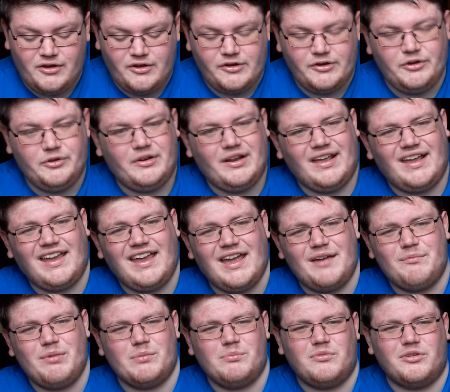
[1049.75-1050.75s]
New Day get
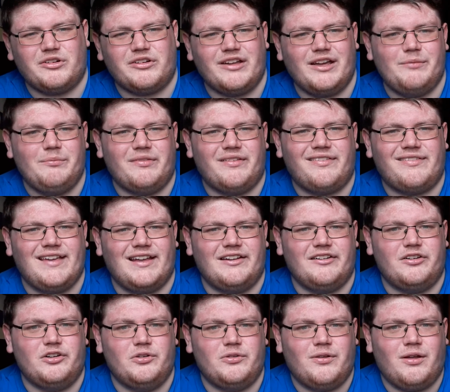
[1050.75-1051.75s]
a bit more time instead
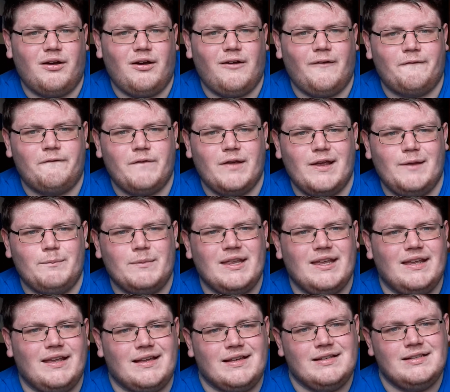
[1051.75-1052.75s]
of doing the Hall of Fame
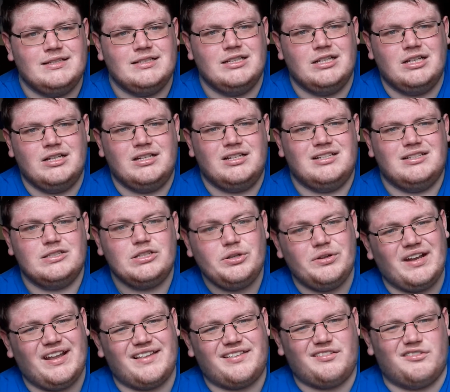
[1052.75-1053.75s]
thing two
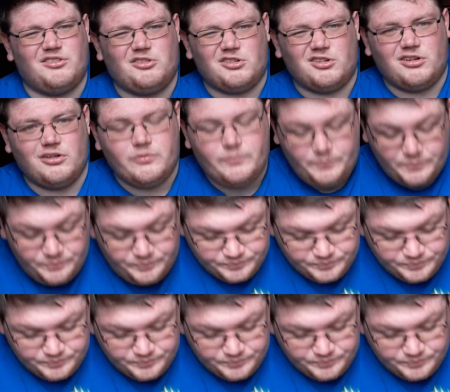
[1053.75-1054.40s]
days in a row.